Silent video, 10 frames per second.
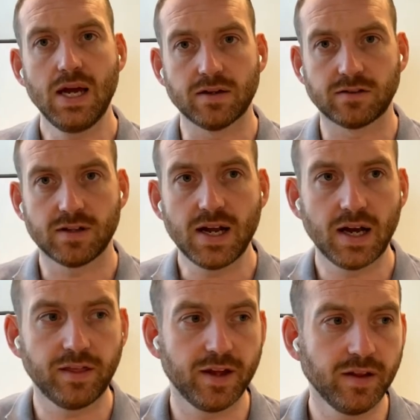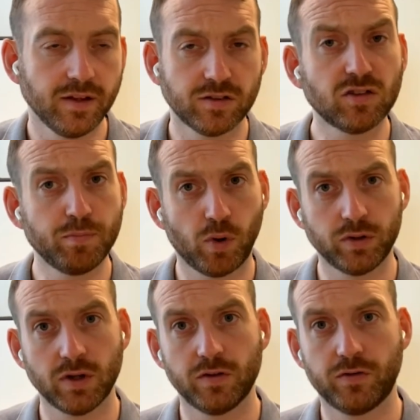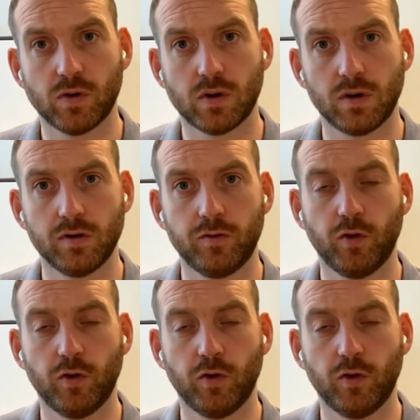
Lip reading: Yes, and I think this is important for